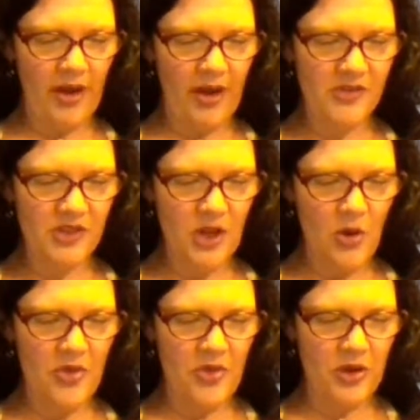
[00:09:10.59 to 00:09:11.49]
If so,
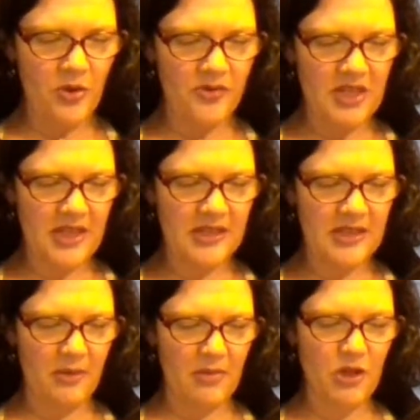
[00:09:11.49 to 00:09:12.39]
then you have tasted
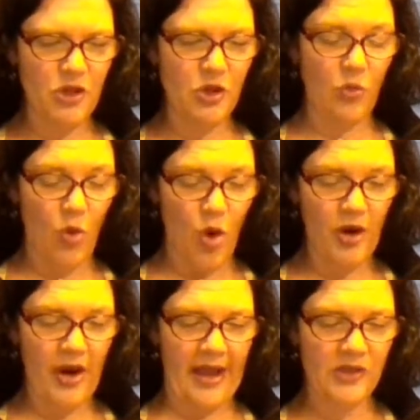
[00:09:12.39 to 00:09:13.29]
a mixture,
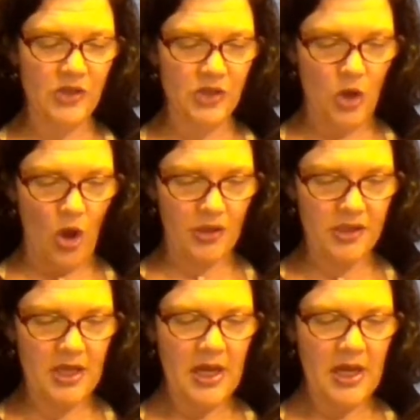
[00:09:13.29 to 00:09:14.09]
water and salt.